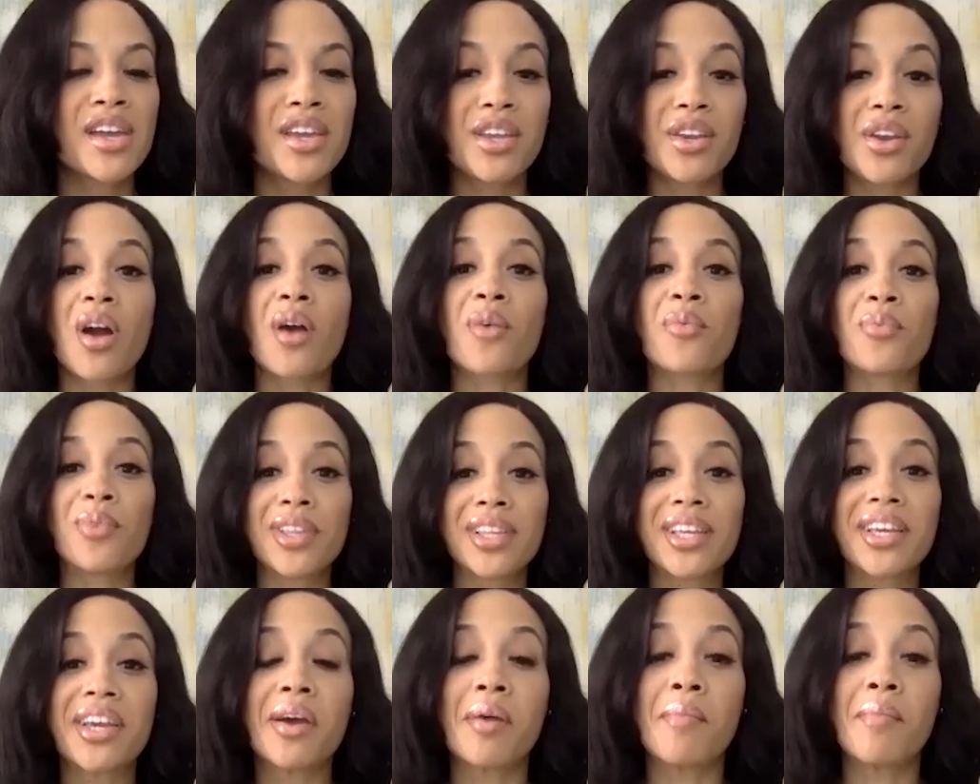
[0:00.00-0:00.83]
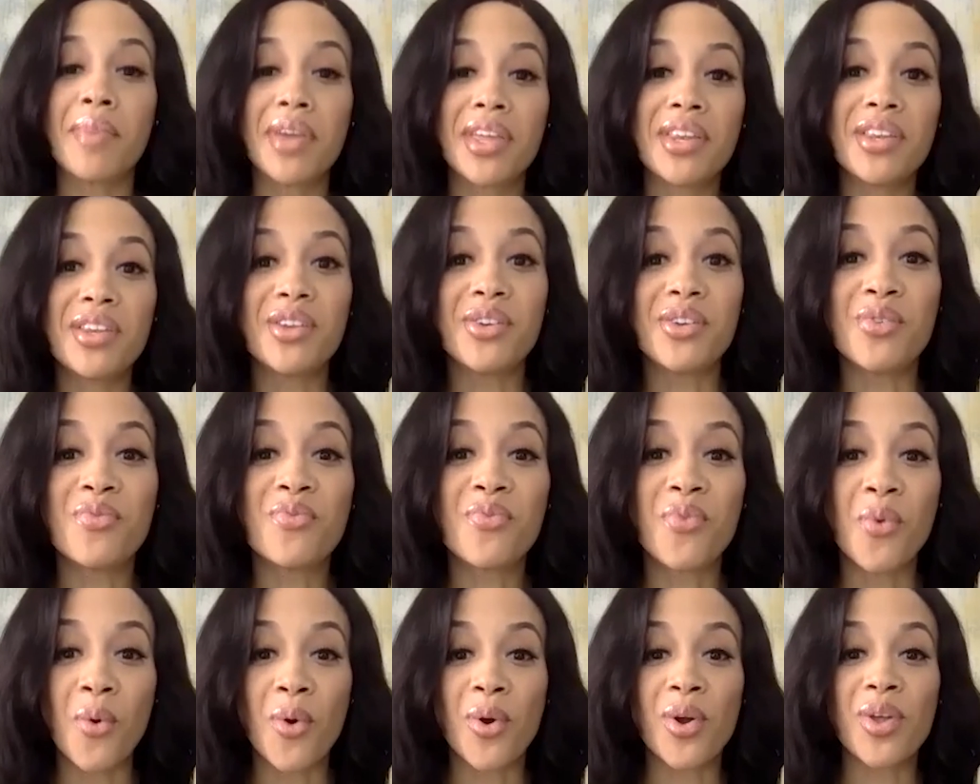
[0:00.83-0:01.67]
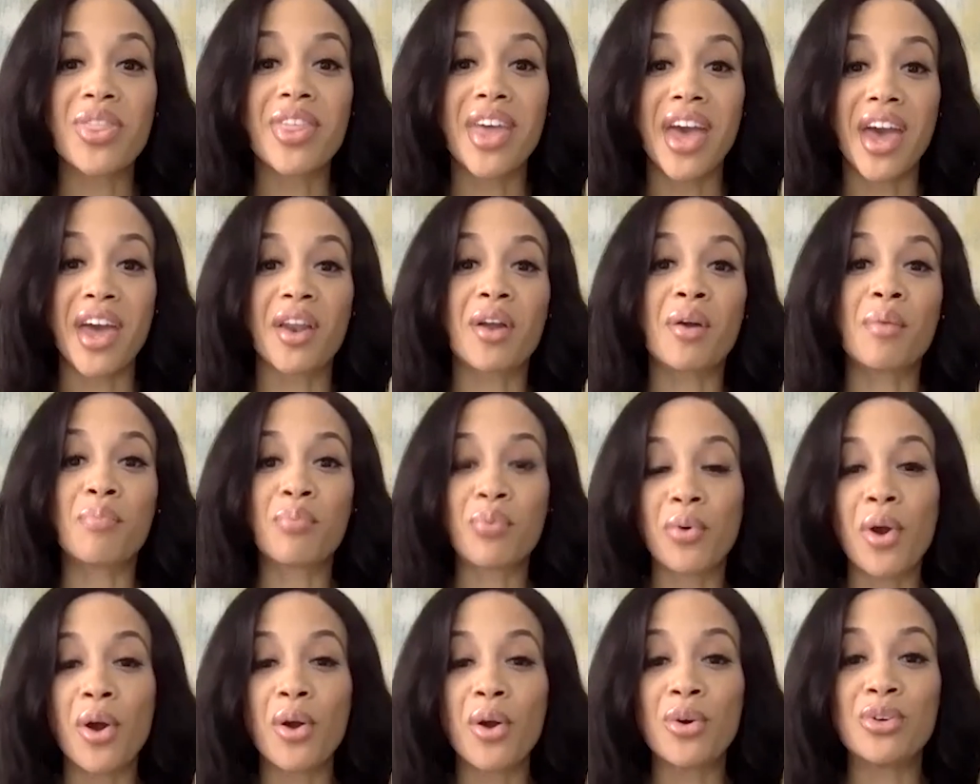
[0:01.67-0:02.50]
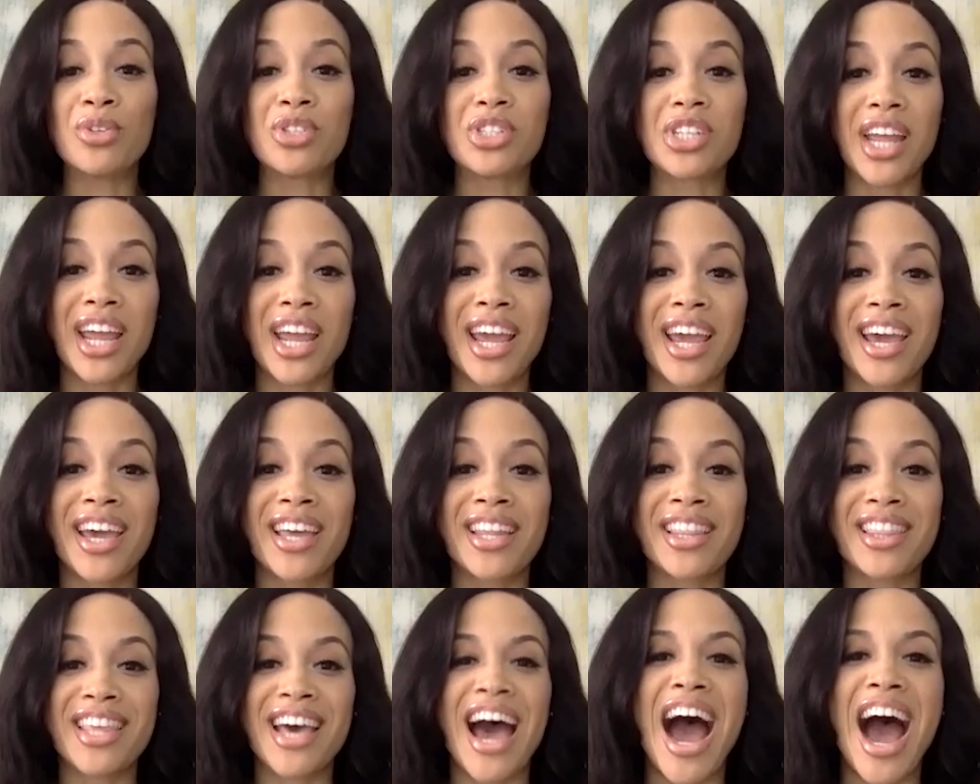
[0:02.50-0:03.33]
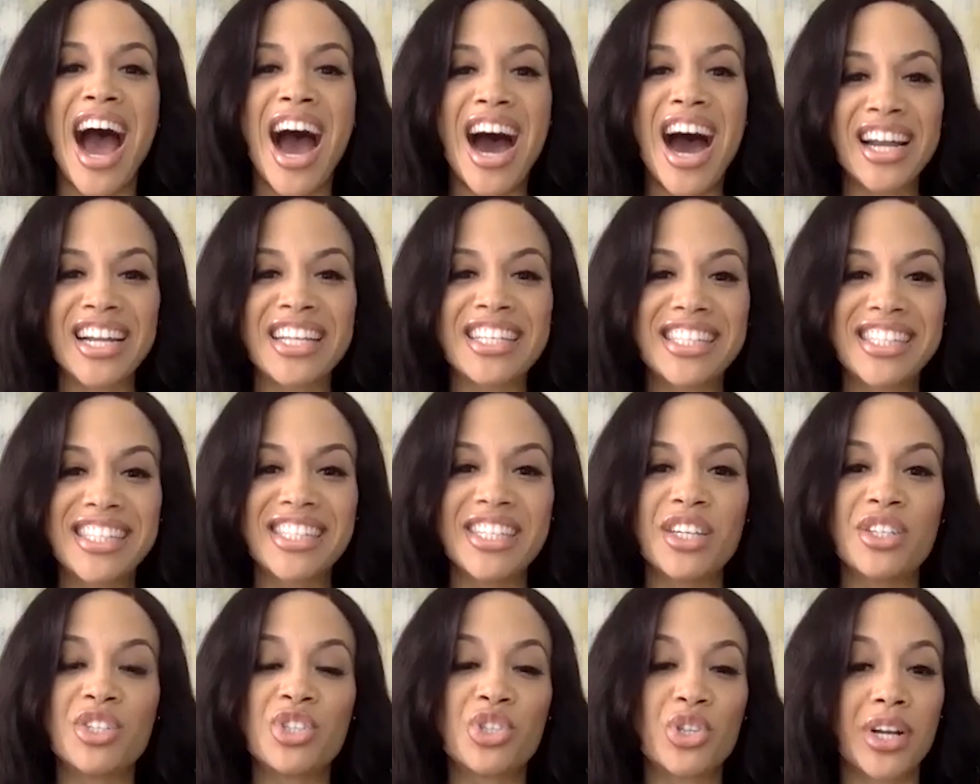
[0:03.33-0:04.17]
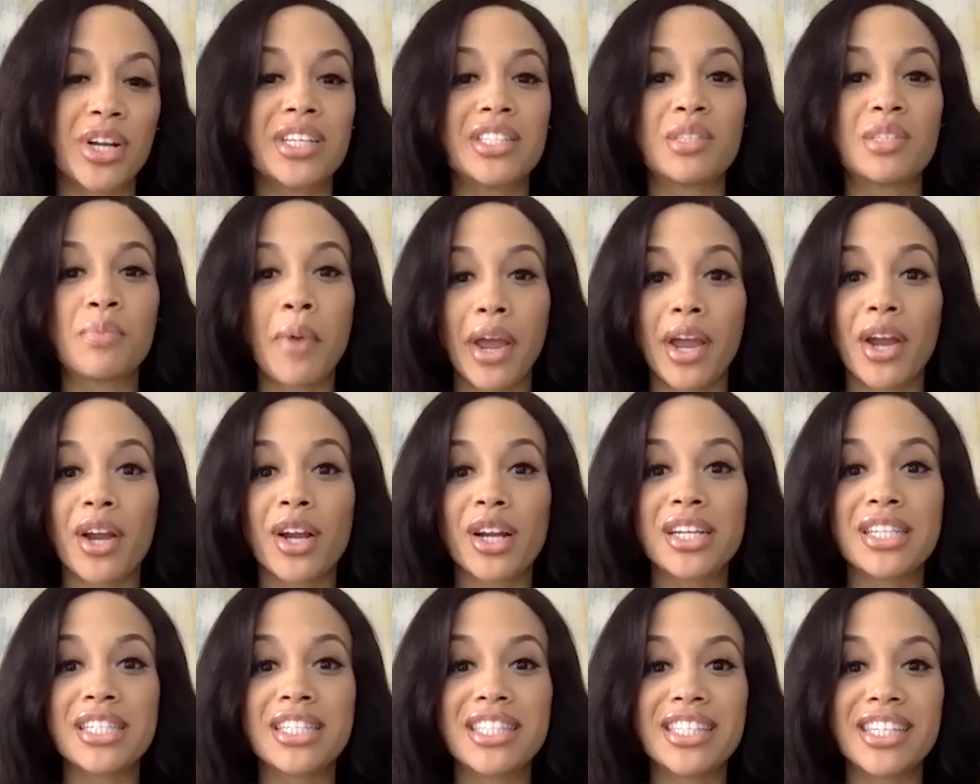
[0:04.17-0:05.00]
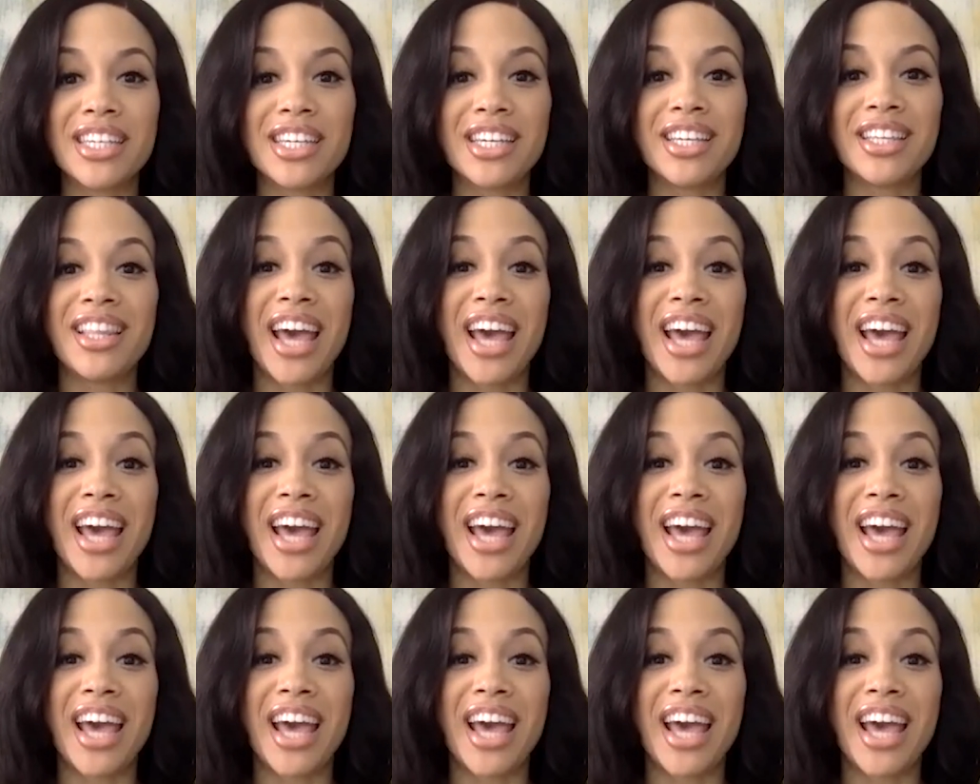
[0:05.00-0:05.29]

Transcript: I really commend you for that approach and the honesty and transparency.